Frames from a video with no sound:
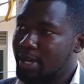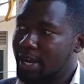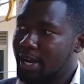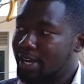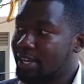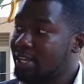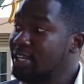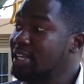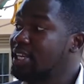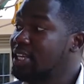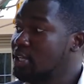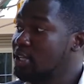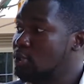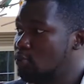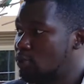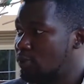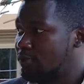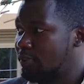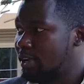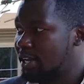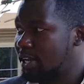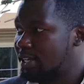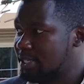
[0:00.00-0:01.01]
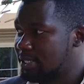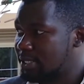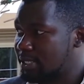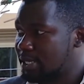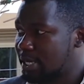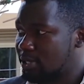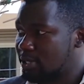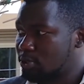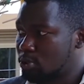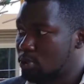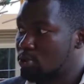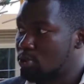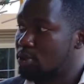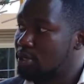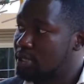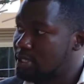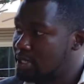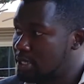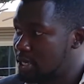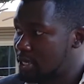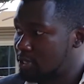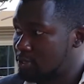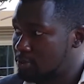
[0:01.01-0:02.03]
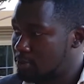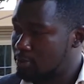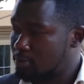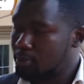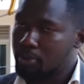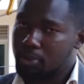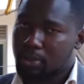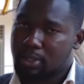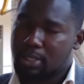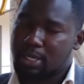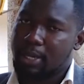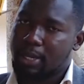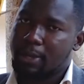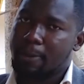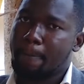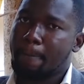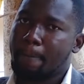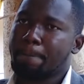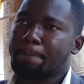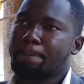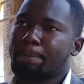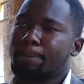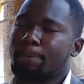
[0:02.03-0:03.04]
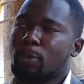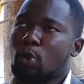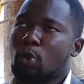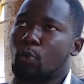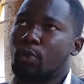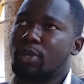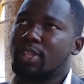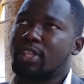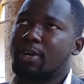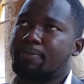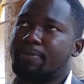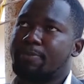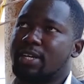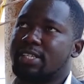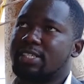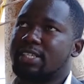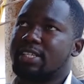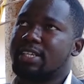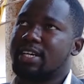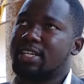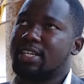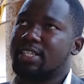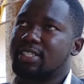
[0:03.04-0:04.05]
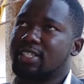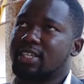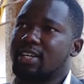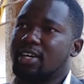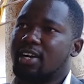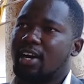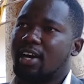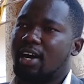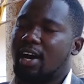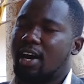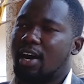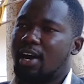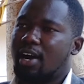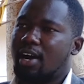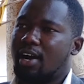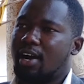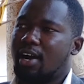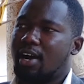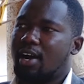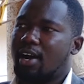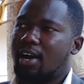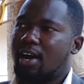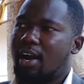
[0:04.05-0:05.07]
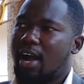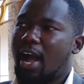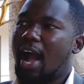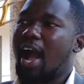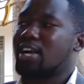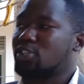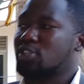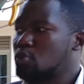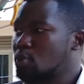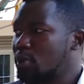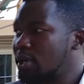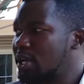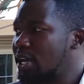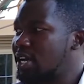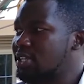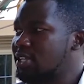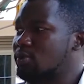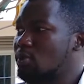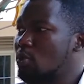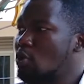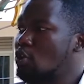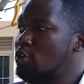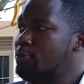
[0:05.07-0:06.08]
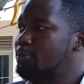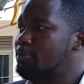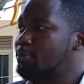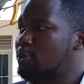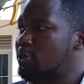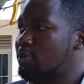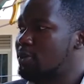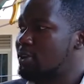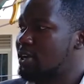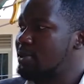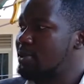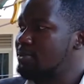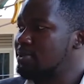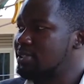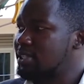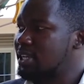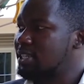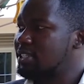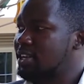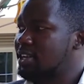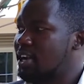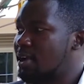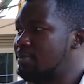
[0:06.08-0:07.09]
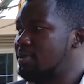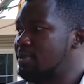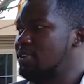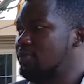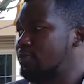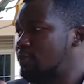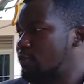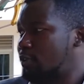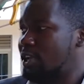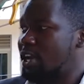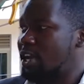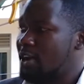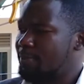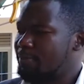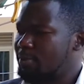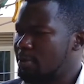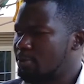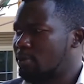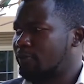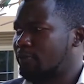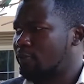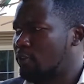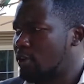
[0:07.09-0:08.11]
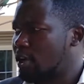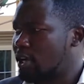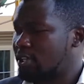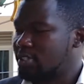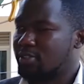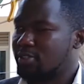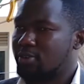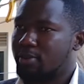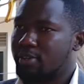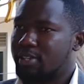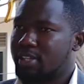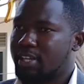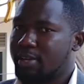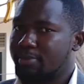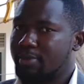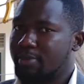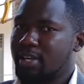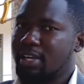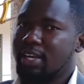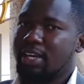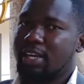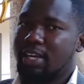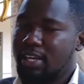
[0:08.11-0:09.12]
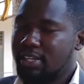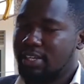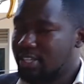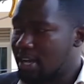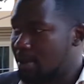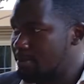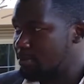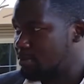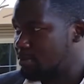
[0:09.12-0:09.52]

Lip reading: It's going to be a key issue of our discussion on International Youth Day with the President, as well as on programs that come in for young people, focusing on them